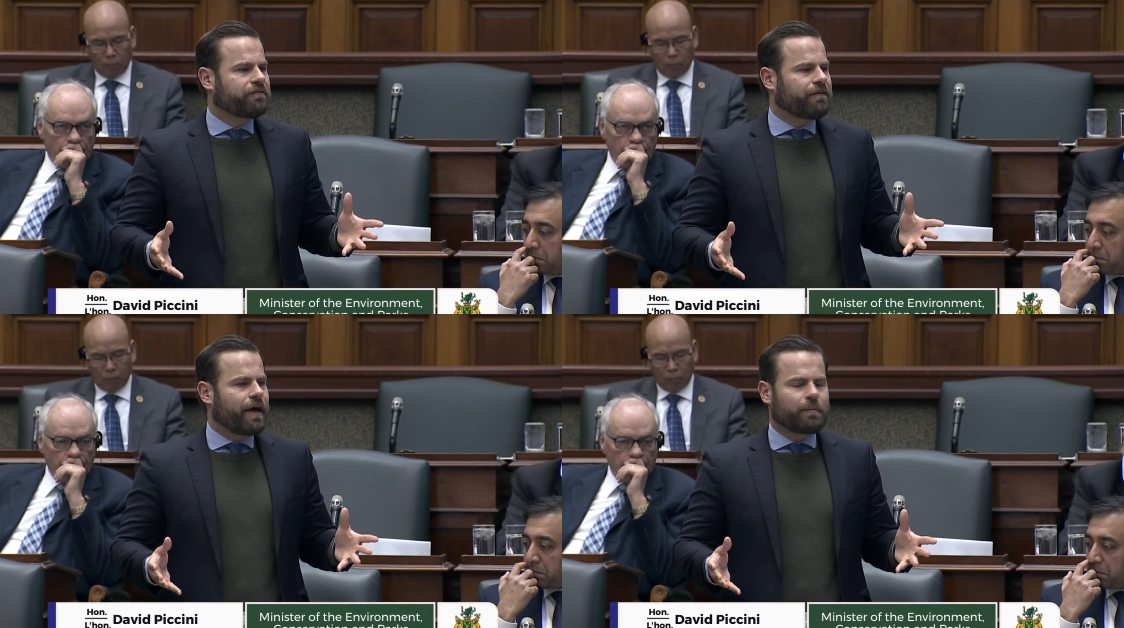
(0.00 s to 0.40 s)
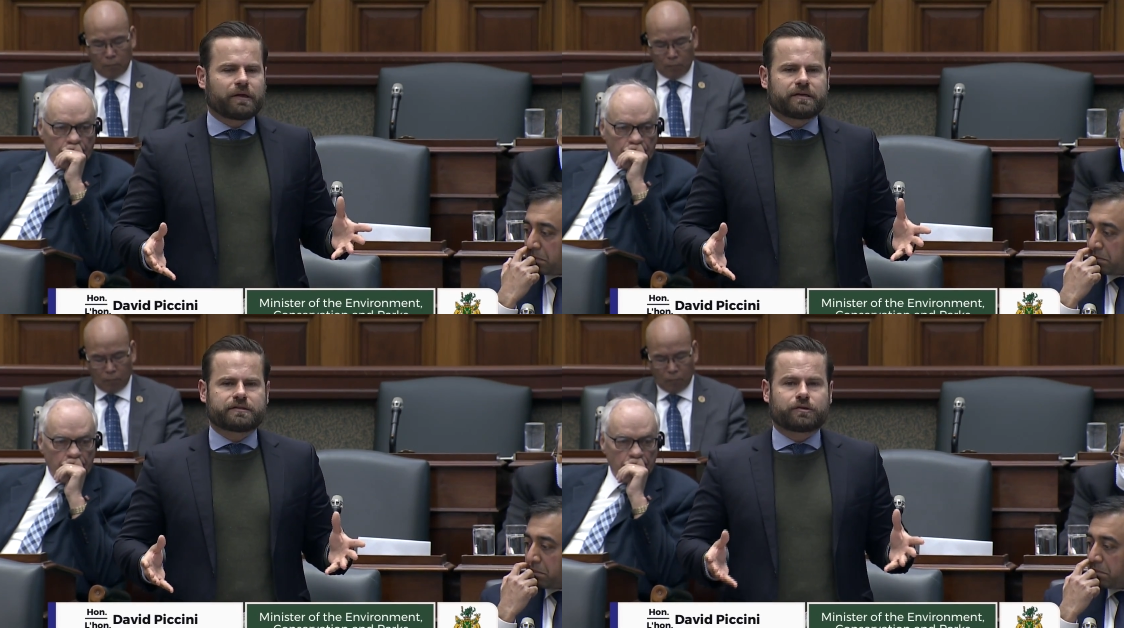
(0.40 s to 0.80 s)

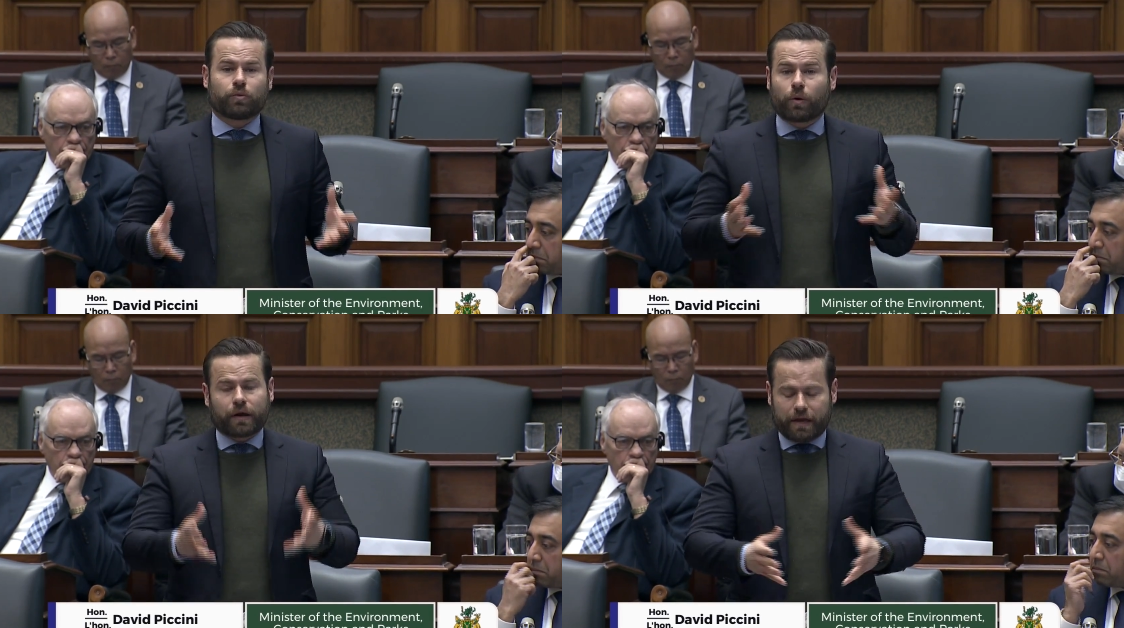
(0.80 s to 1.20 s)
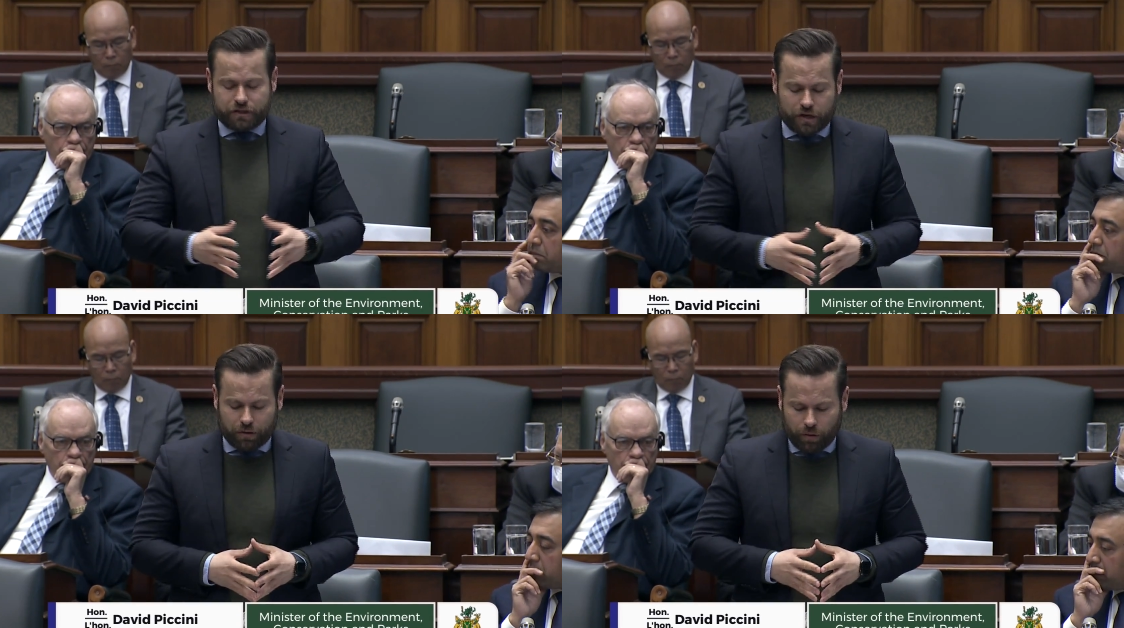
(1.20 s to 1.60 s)
Speaker 1: families who work
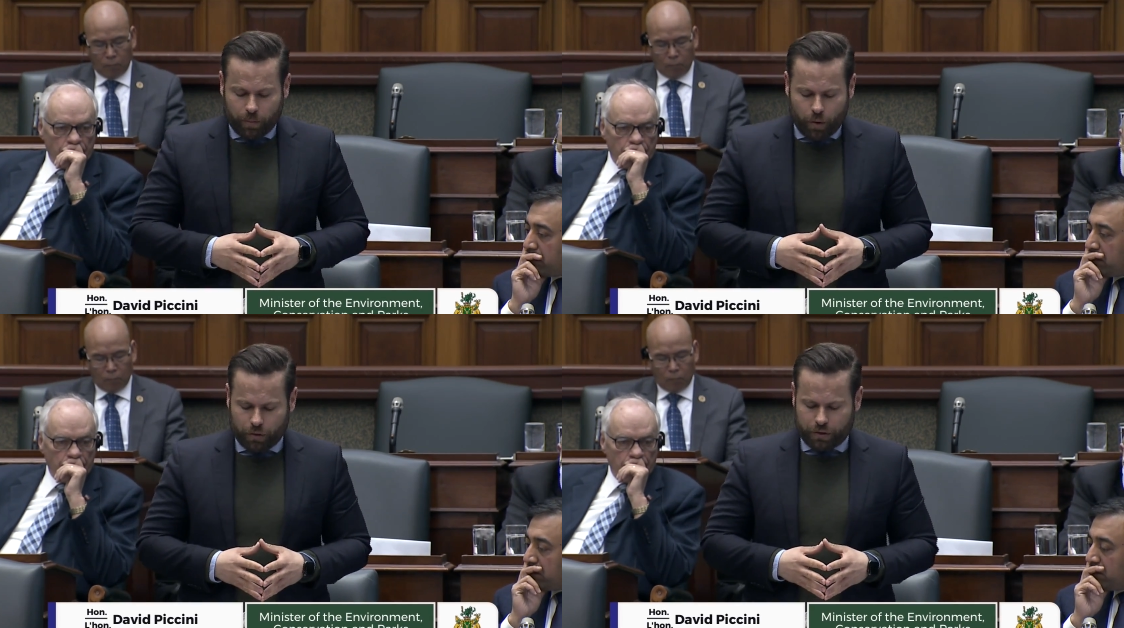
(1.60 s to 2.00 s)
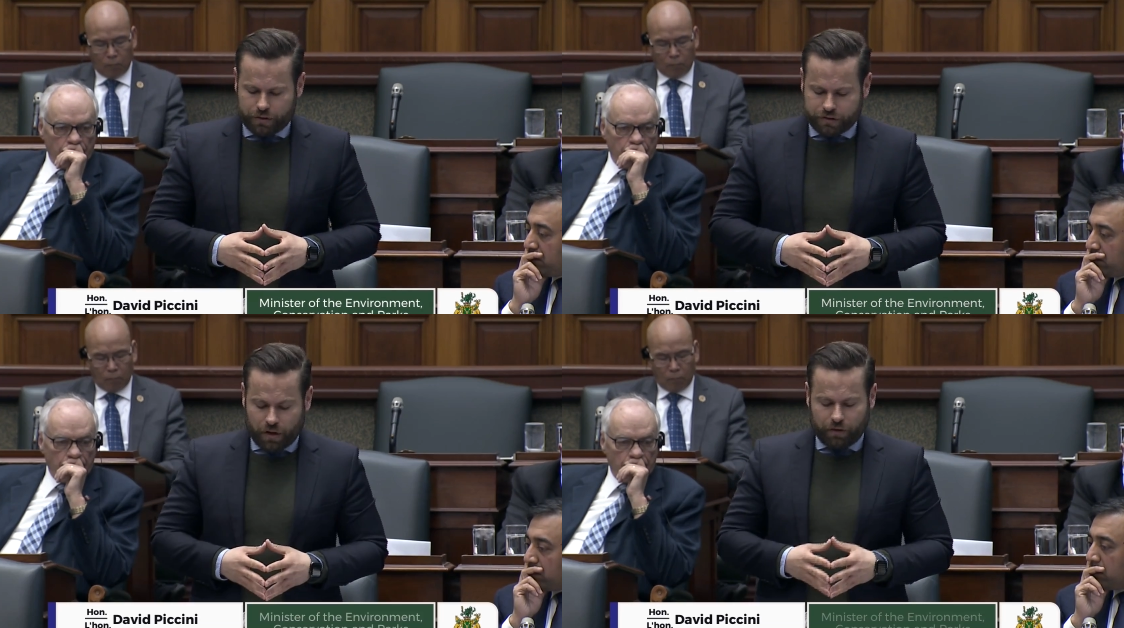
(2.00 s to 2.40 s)
at General
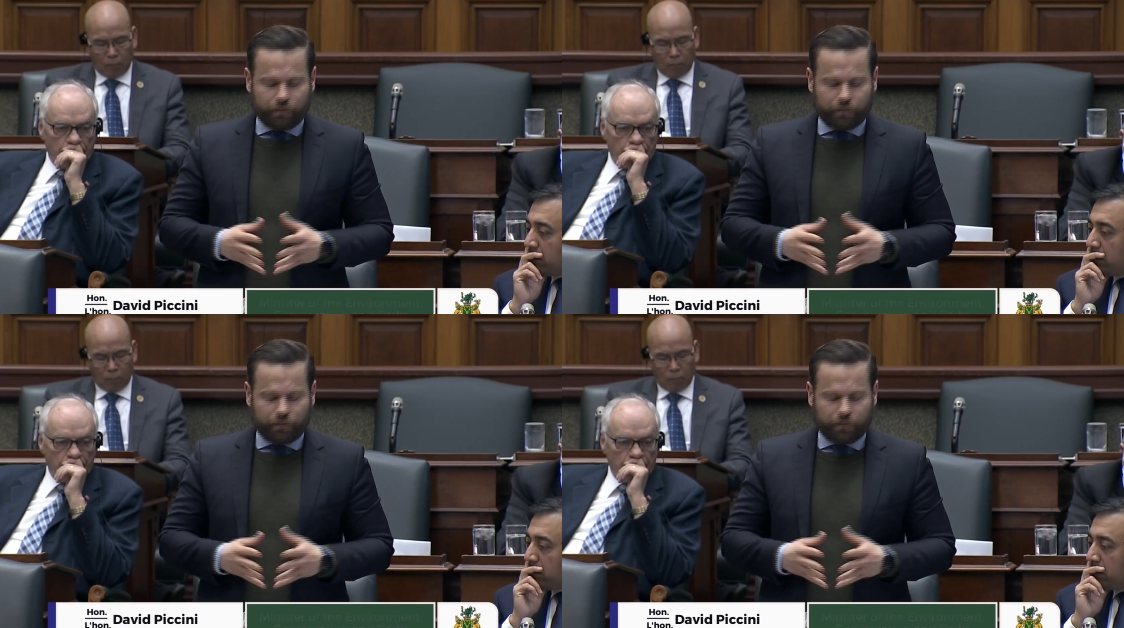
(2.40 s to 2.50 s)
Motors, on the